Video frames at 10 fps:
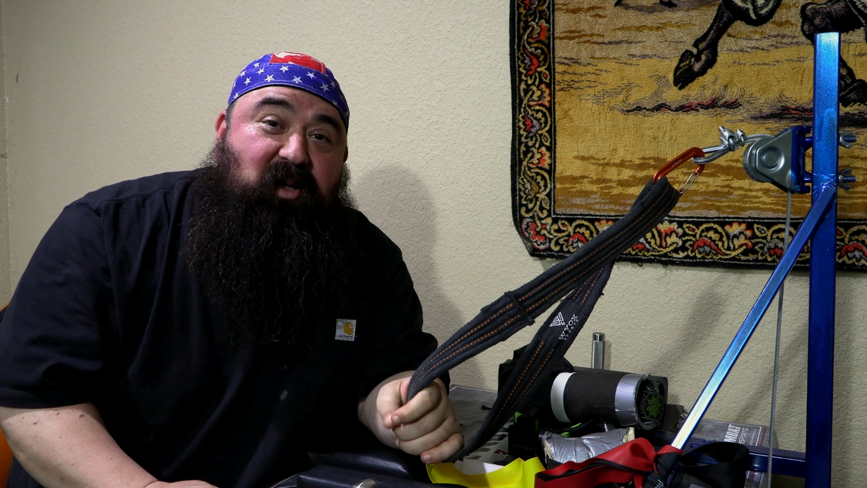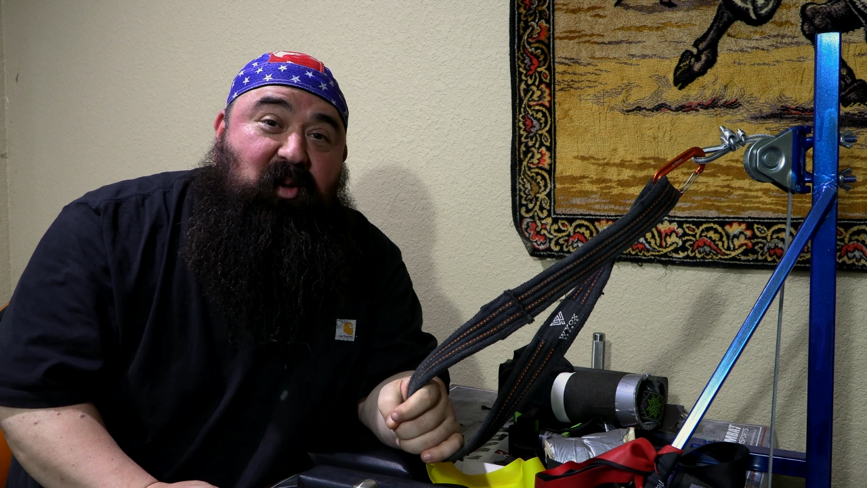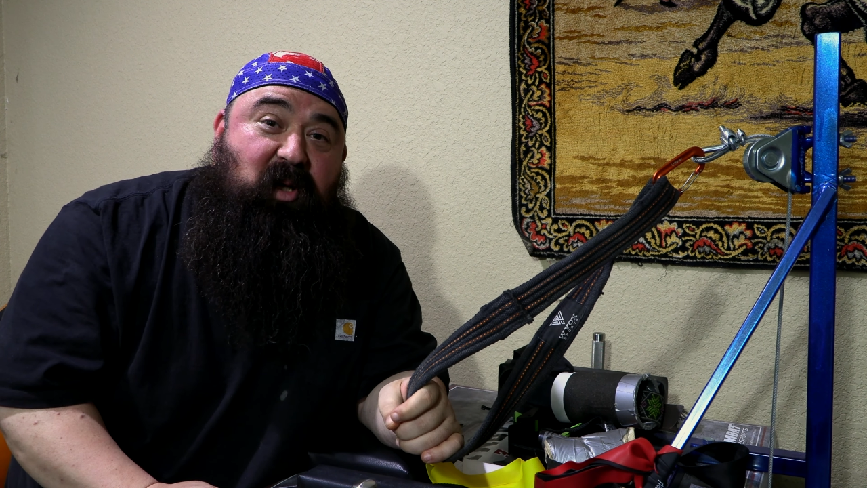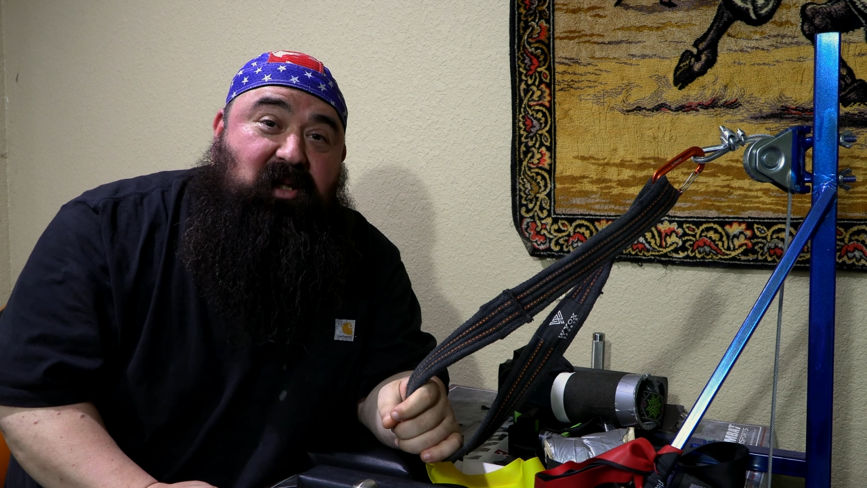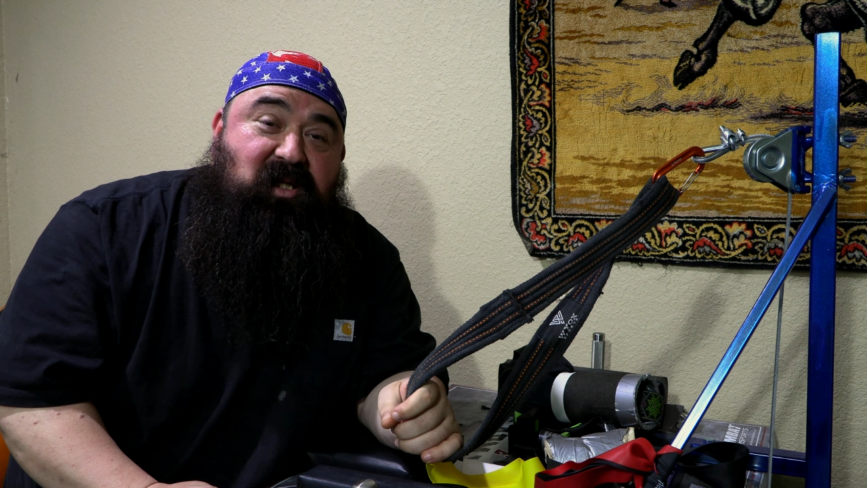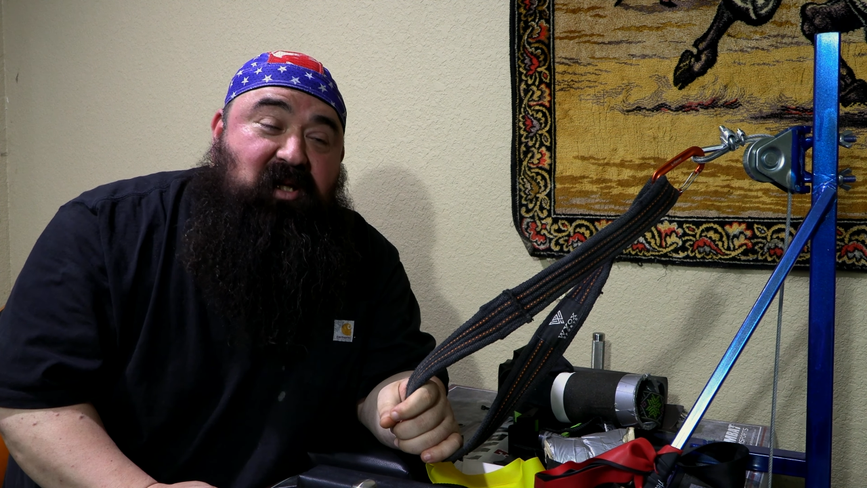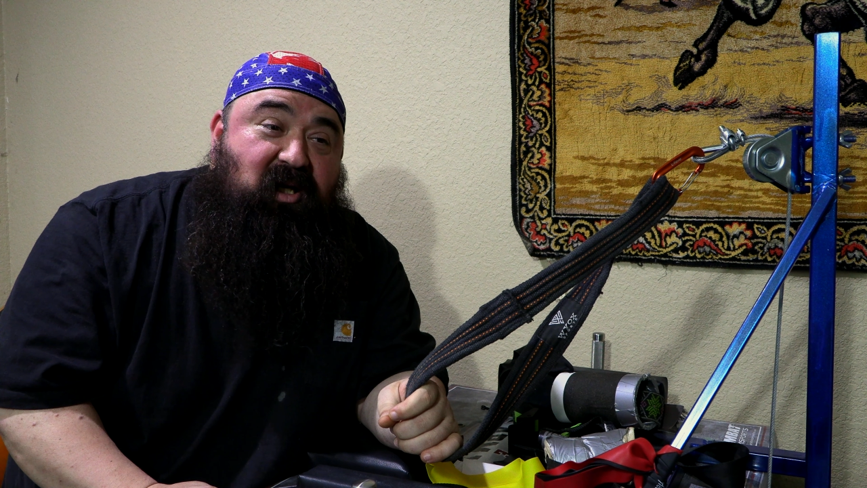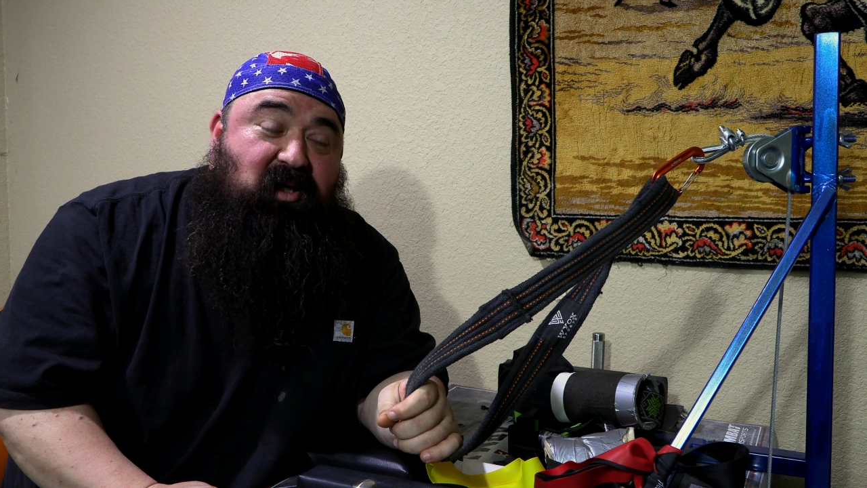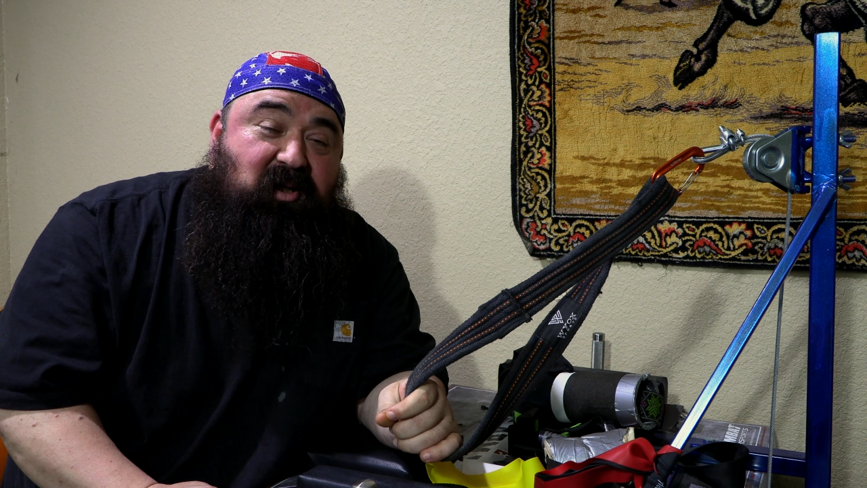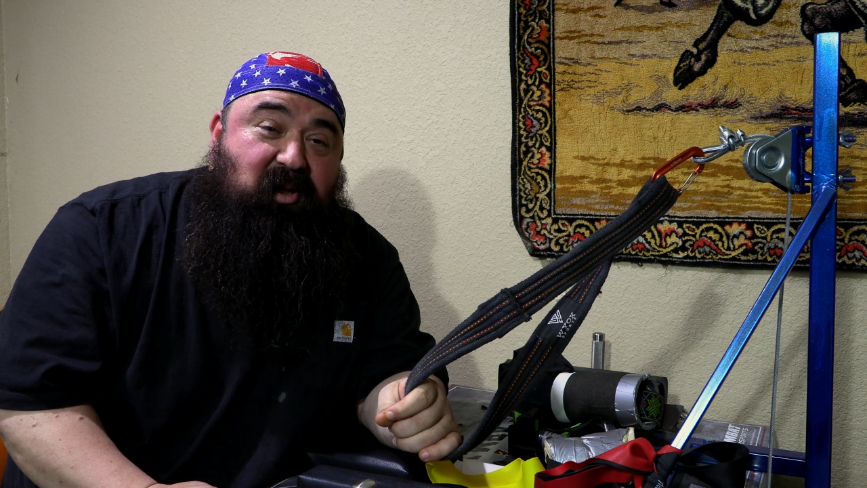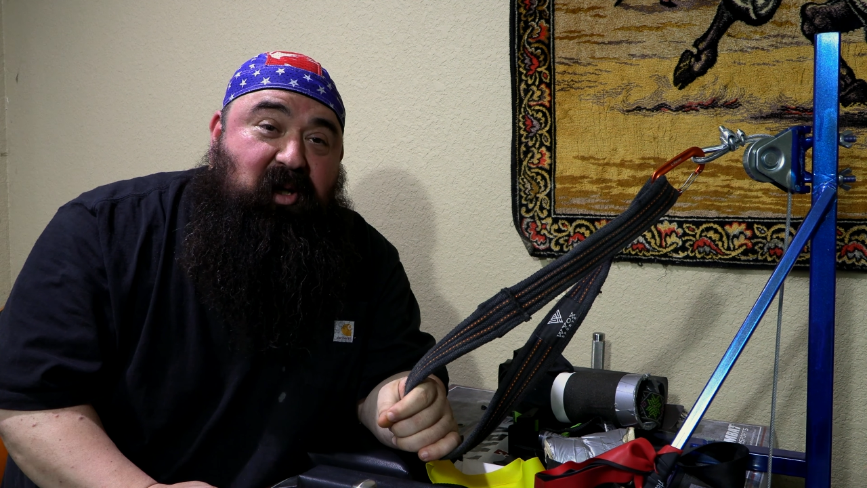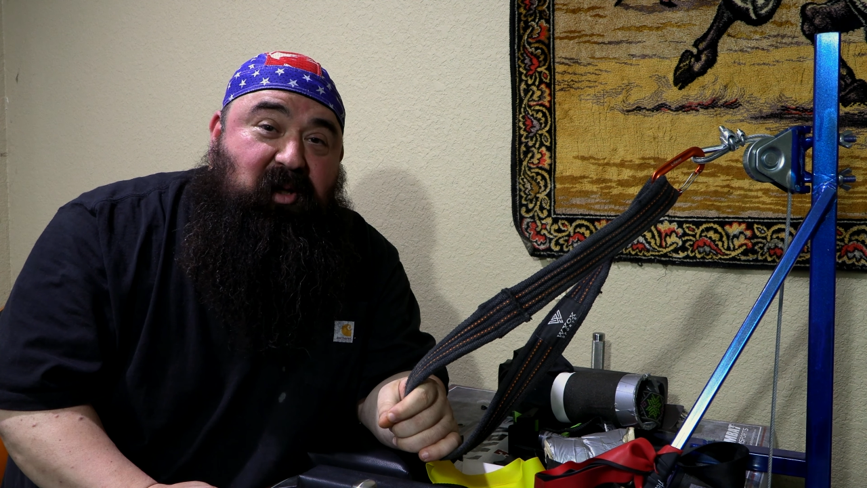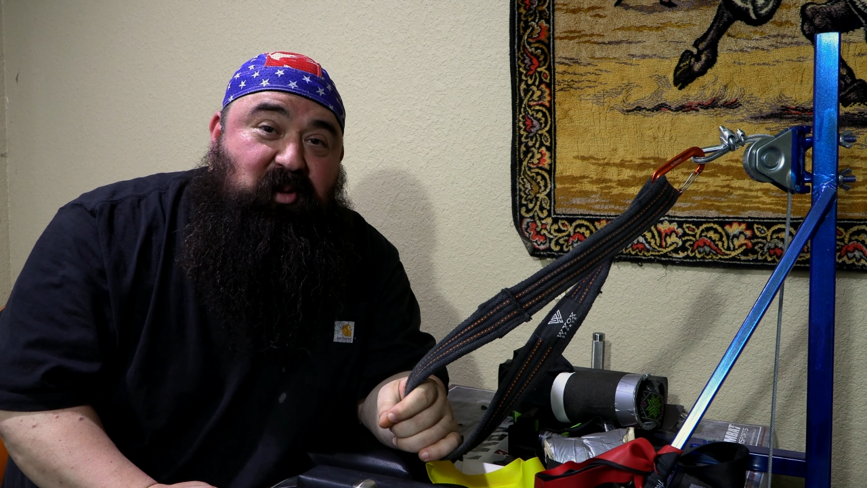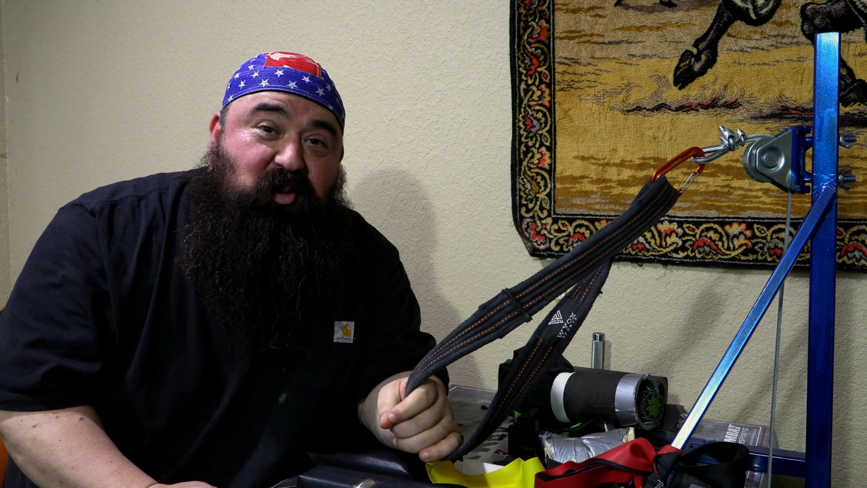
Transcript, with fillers: you know, as he does, you know,